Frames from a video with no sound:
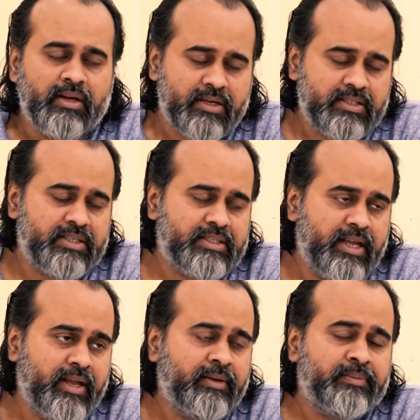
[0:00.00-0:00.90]
Krishna is
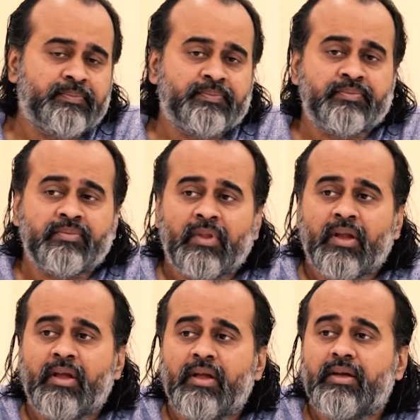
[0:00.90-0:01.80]
saying
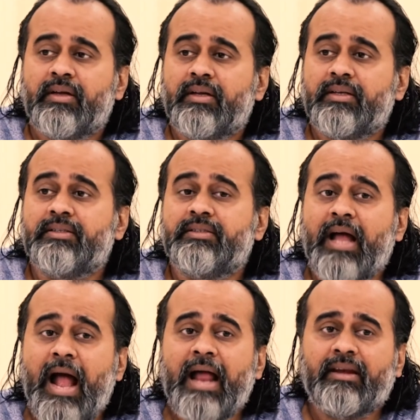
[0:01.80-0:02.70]

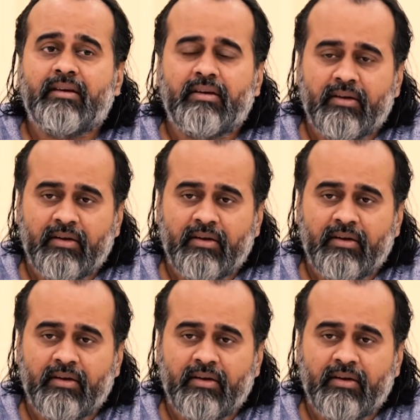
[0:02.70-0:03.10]
that